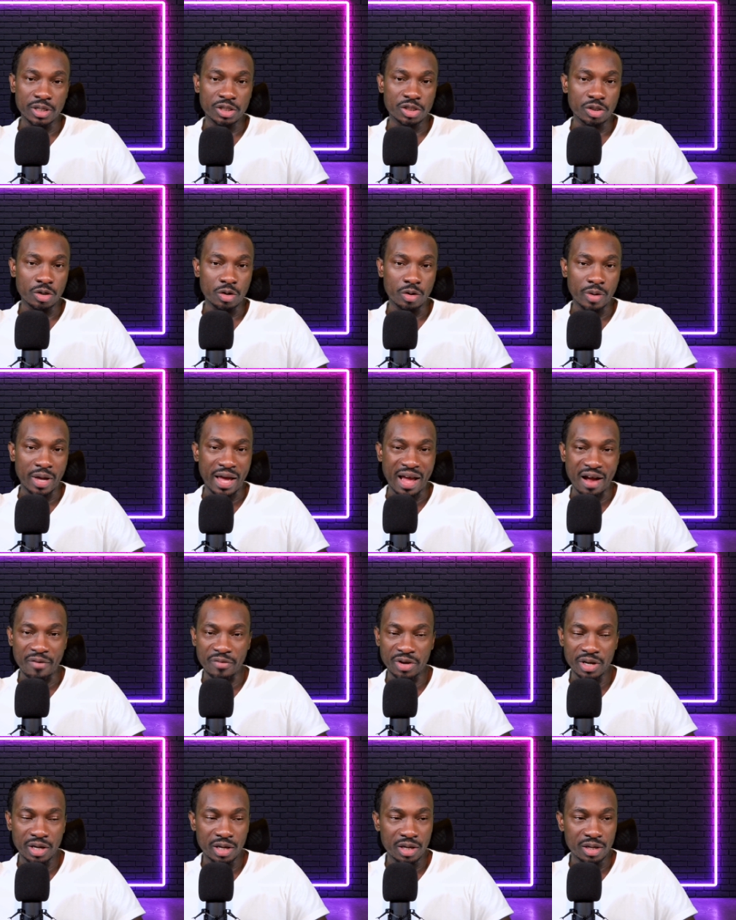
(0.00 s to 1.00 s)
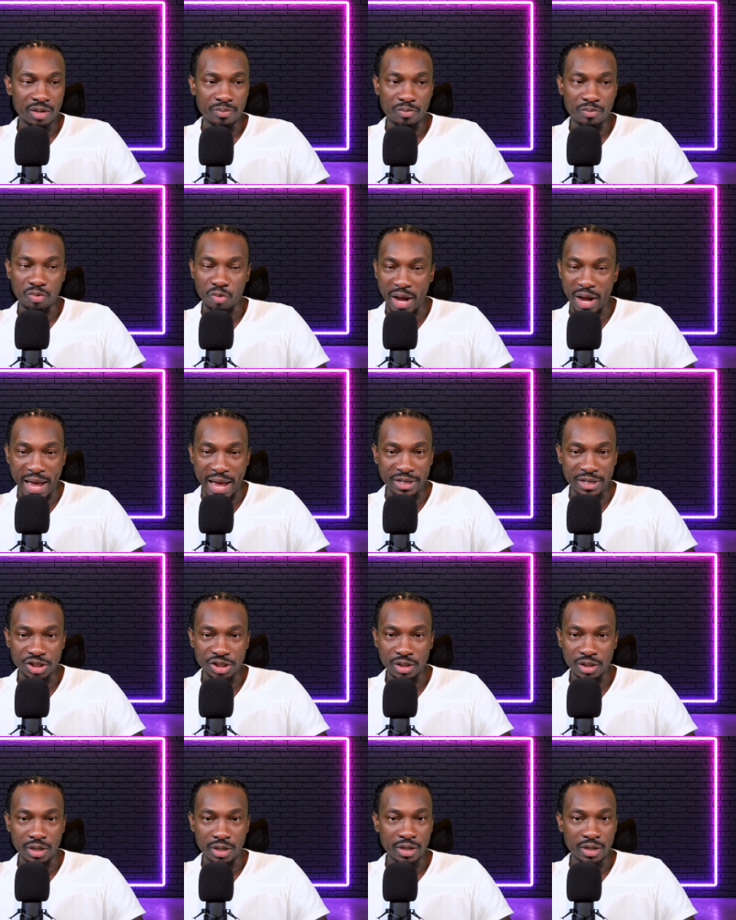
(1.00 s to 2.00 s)
So every branch
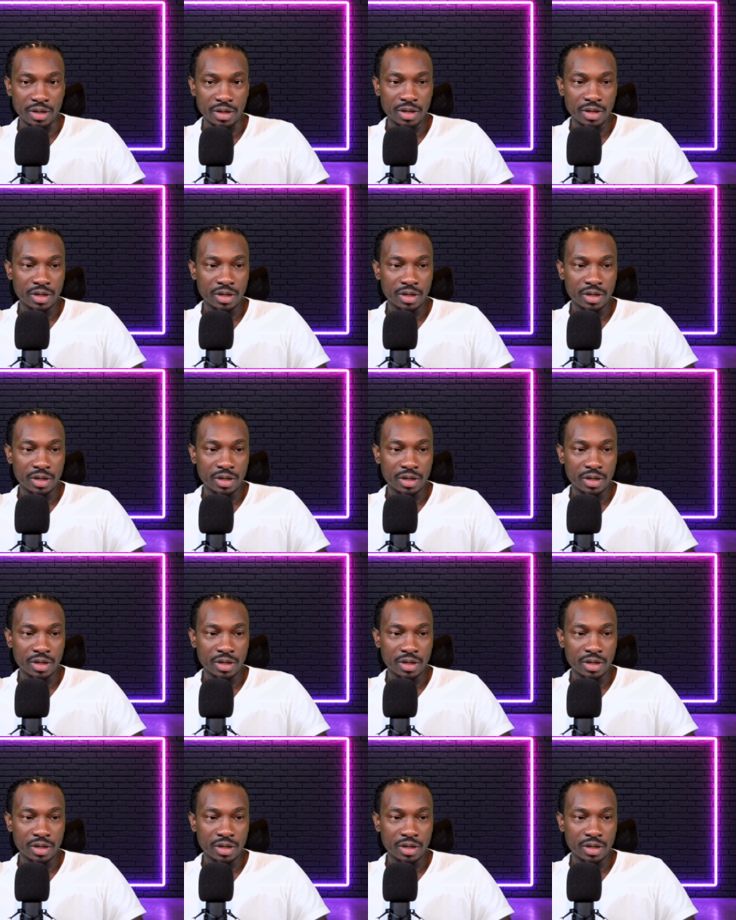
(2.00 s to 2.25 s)
and